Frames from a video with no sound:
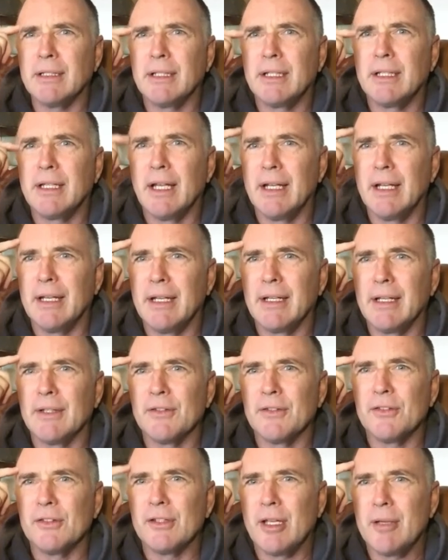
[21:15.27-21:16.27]
getting a
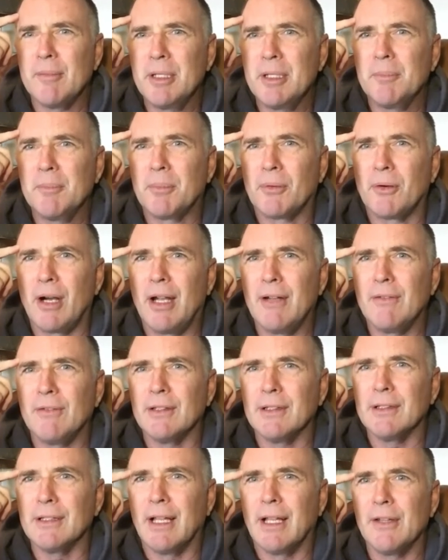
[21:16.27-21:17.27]

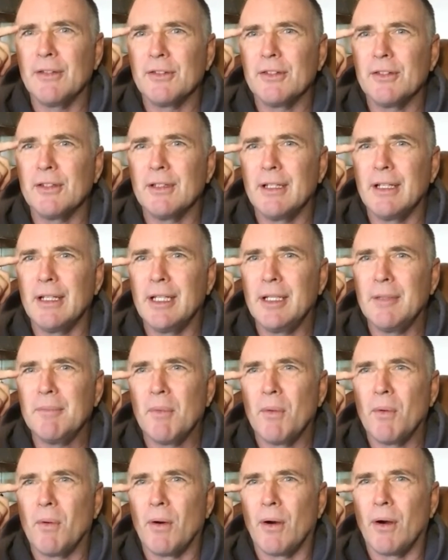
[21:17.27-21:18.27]
semi-private lesson
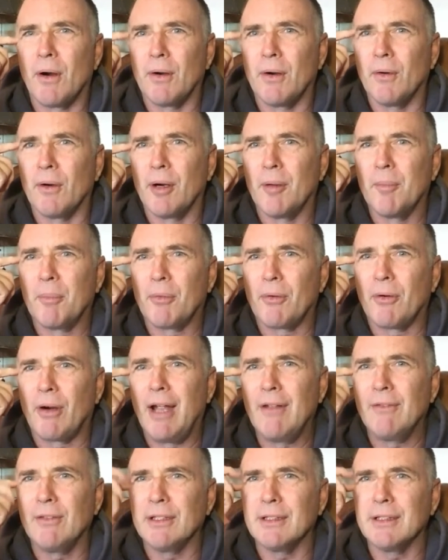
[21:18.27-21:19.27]
anymore or a
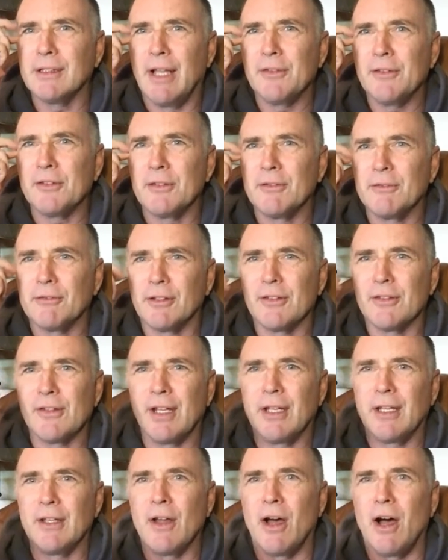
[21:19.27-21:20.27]
private lesson for
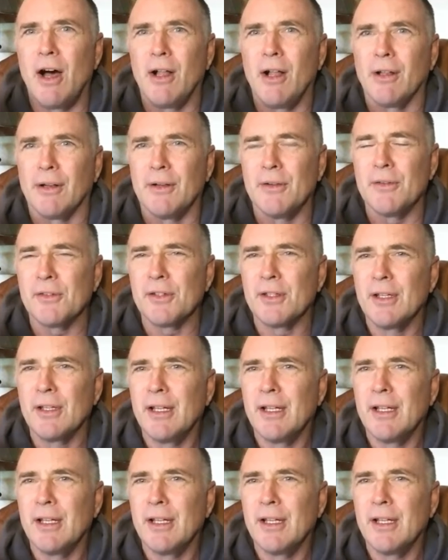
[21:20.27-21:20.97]
$10.